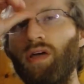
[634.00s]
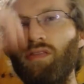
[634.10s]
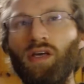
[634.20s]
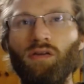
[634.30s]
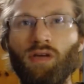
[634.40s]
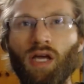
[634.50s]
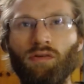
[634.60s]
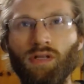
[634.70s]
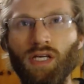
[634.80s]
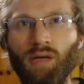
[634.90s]
that you can't
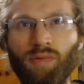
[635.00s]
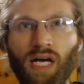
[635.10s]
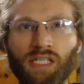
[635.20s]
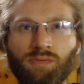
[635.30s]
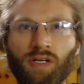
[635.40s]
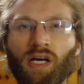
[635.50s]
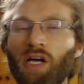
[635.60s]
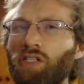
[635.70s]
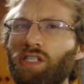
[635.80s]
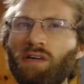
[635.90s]
really get past, but
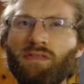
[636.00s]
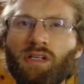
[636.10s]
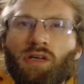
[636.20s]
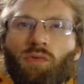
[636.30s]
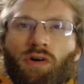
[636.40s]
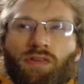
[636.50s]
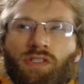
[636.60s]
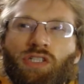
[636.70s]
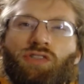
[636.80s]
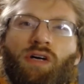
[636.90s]
definitely worth
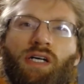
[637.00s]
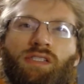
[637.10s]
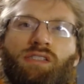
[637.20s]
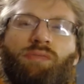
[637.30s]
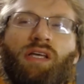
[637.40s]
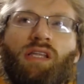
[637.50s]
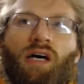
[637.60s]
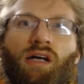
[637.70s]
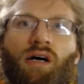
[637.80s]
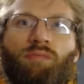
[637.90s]
it to try and speed
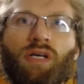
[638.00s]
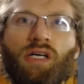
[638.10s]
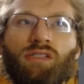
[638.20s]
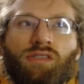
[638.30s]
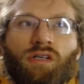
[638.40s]
that up because,